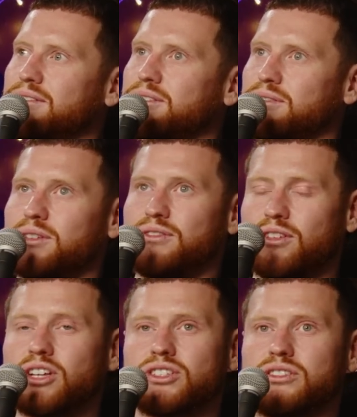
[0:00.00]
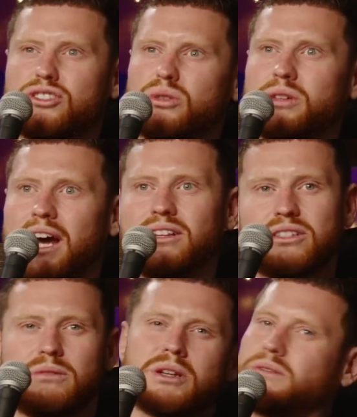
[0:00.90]
The first 2 days,
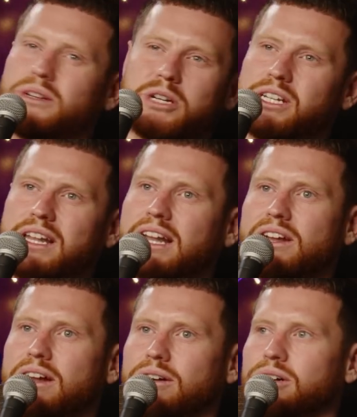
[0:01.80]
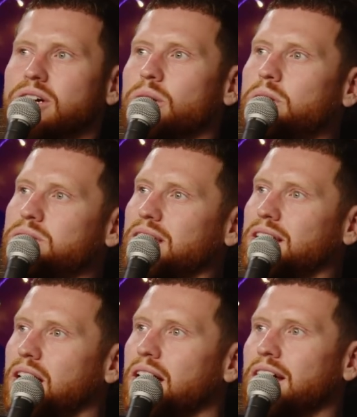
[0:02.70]
because he went in there a lot long. We was
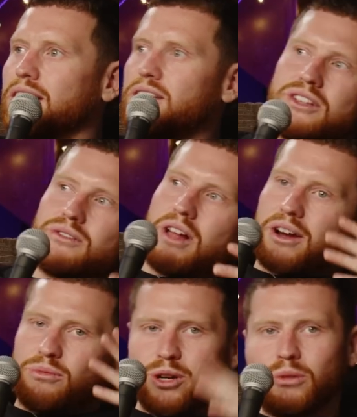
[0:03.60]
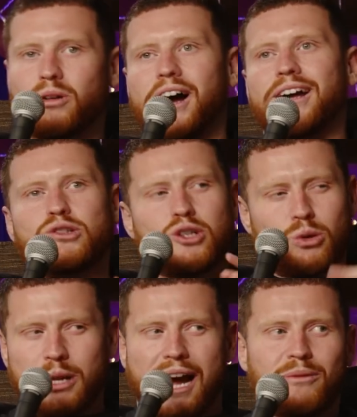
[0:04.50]
thinking like, this is like a real like
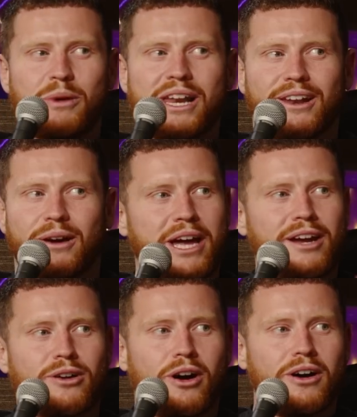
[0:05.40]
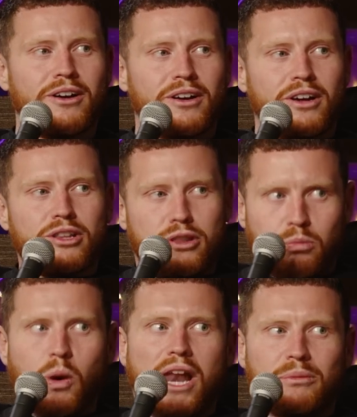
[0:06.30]
chilled out Weller. Like we ain't got the
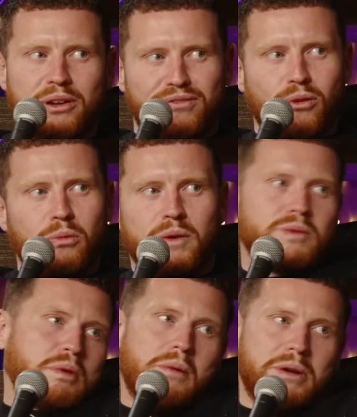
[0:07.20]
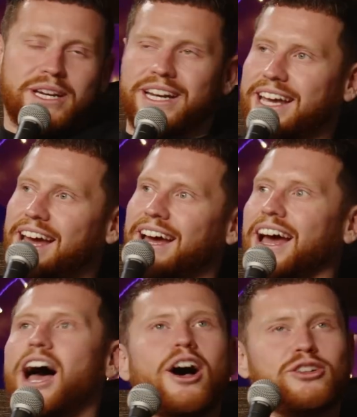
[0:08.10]
Weller we thought we was probably going to get.
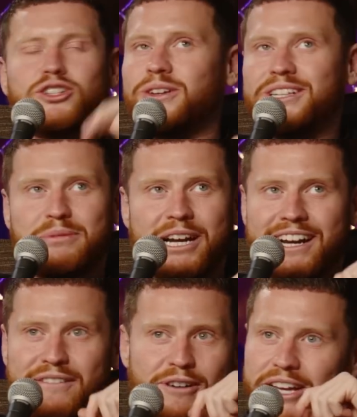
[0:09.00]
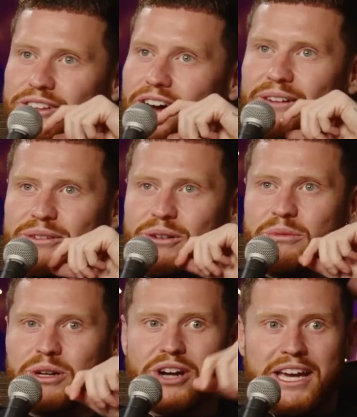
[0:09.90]
As soon as he went in that fucking diary room,
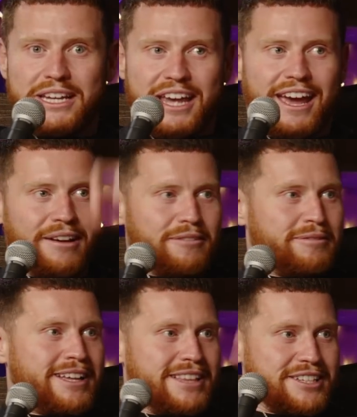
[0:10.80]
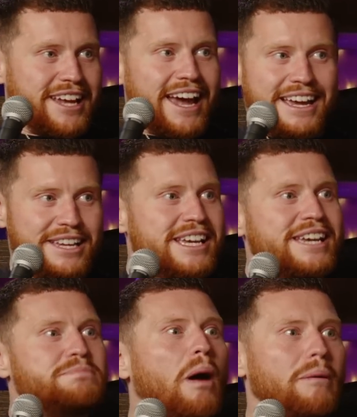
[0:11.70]
we was like, he's here. This is it.
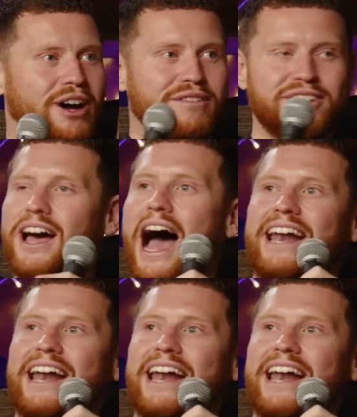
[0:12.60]
He's popped off.